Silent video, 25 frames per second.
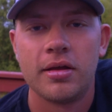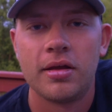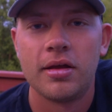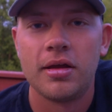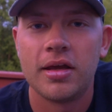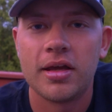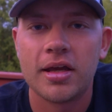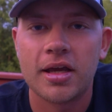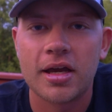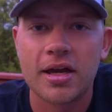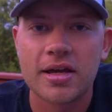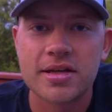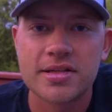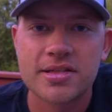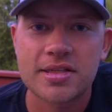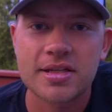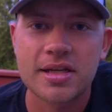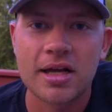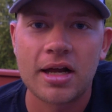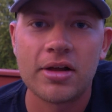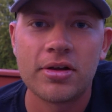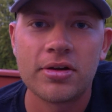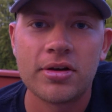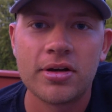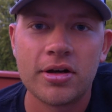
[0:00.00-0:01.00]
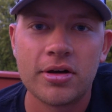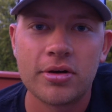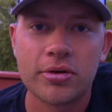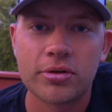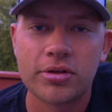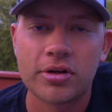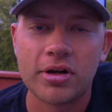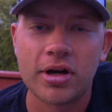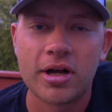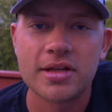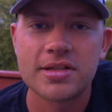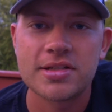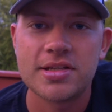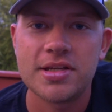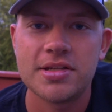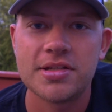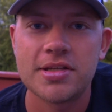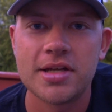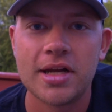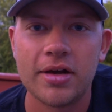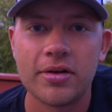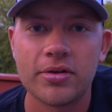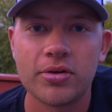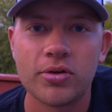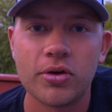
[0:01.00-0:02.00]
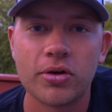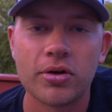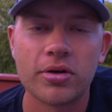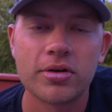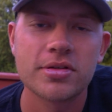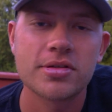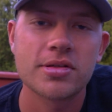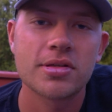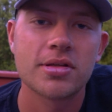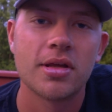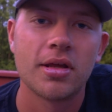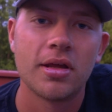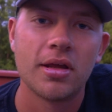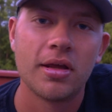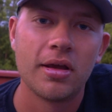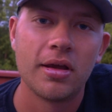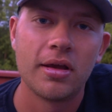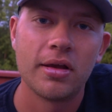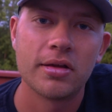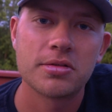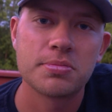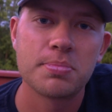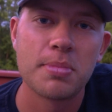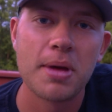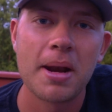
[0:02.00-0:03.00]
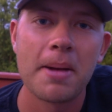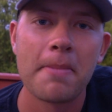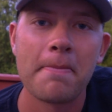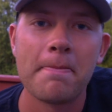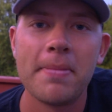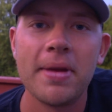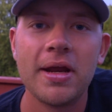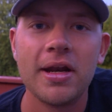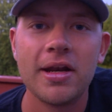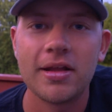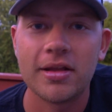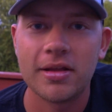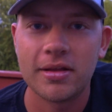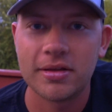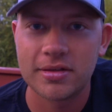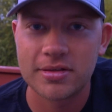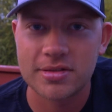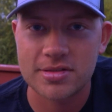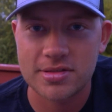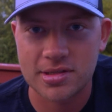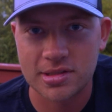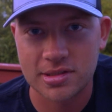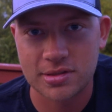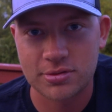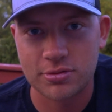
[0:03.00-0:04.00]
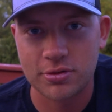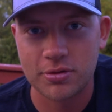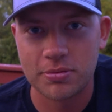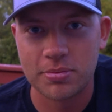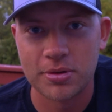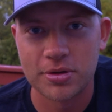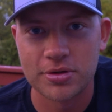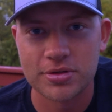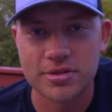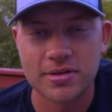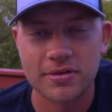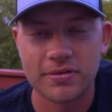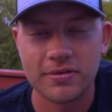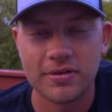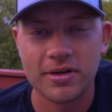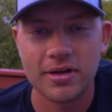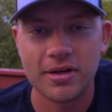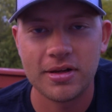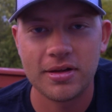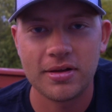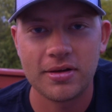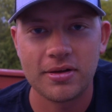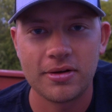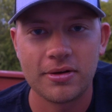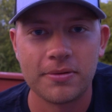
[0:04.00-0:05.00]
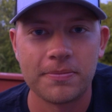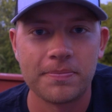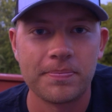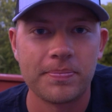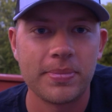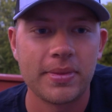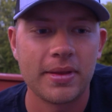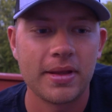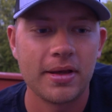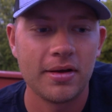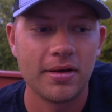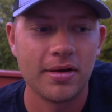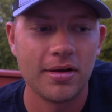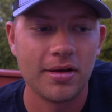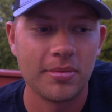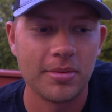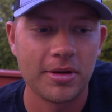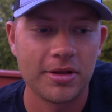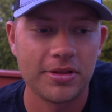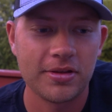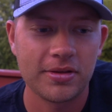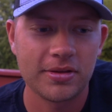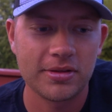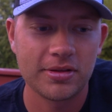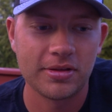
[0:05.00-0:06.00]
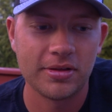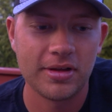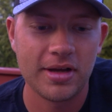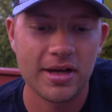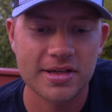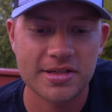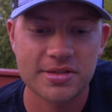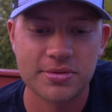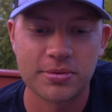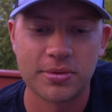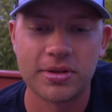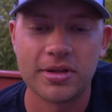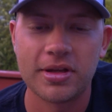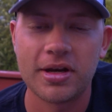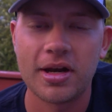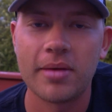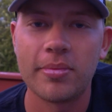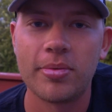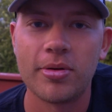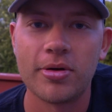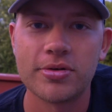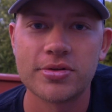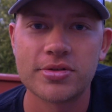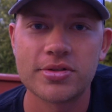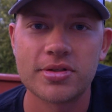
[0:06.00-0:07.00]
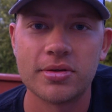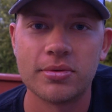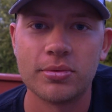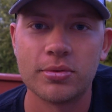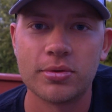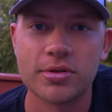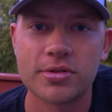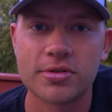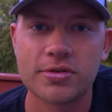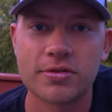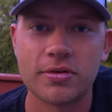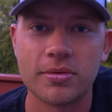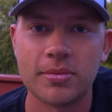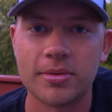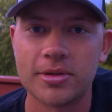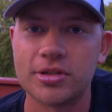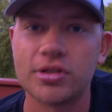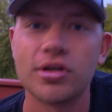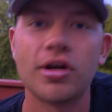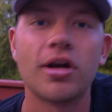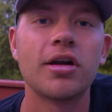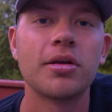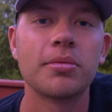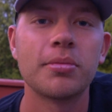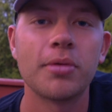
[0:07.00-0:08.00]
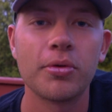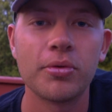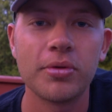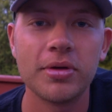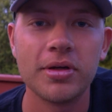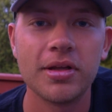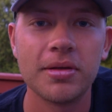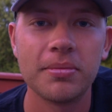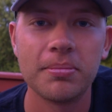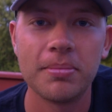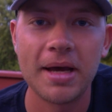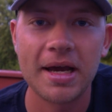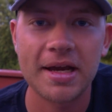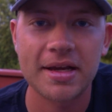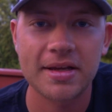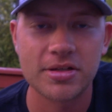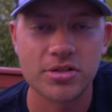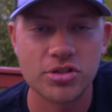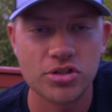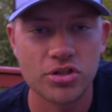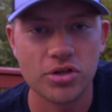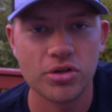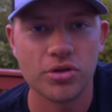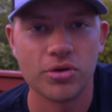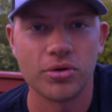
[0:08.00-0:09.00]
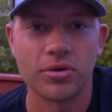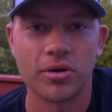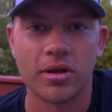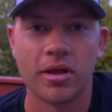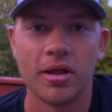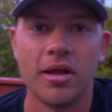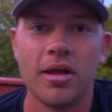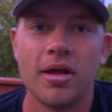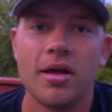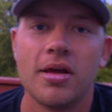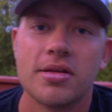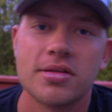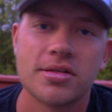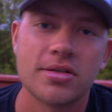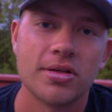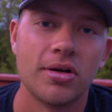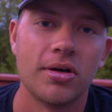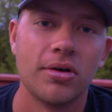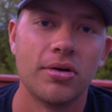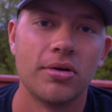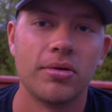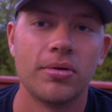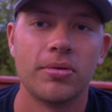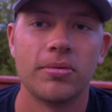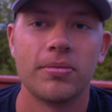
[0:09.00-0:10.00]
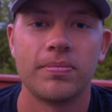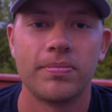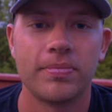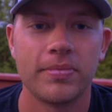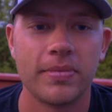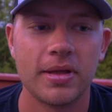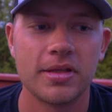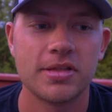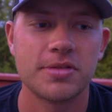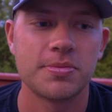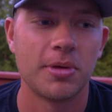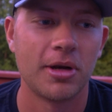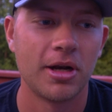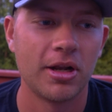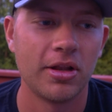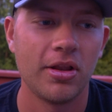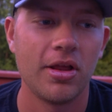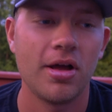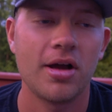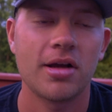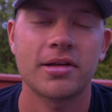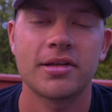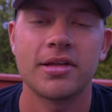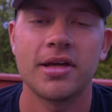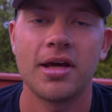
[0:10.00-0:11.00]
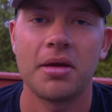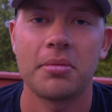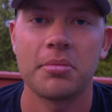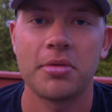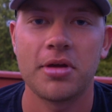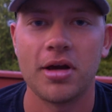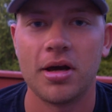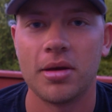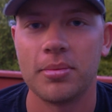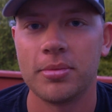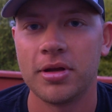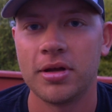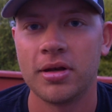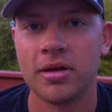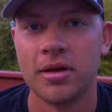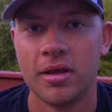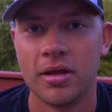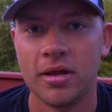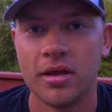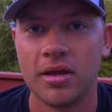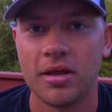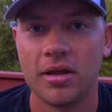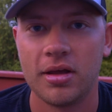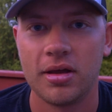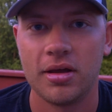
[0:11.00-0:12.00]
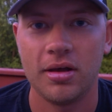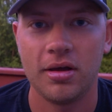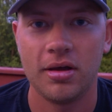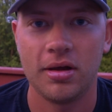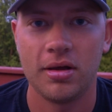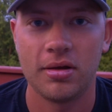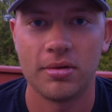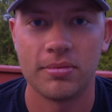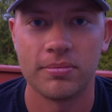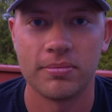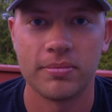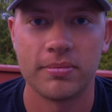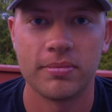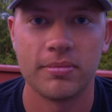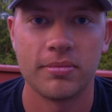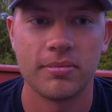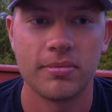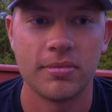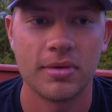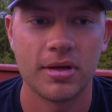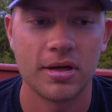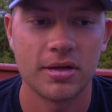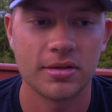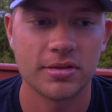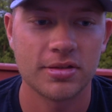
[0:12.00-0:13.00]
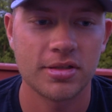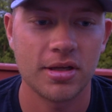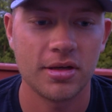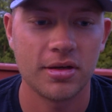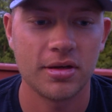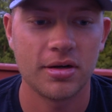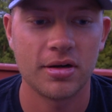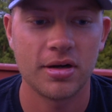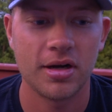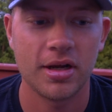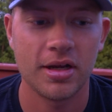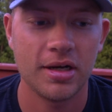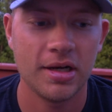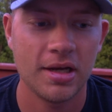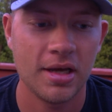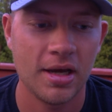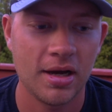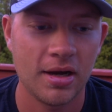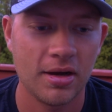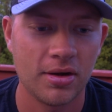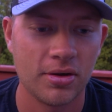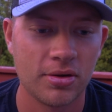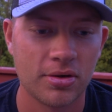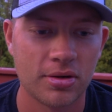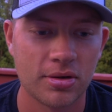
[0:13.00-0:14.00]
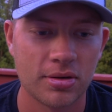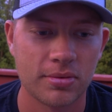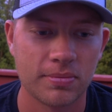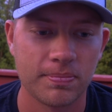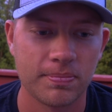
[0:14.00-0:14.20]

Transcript: Hey guys, Colin here with Grind Season Outdoors. It's been a minute since we posted a video. I think the last one that I posted was from a tournament we did back in June. So it's been a long time coming. And I'll tell you right now,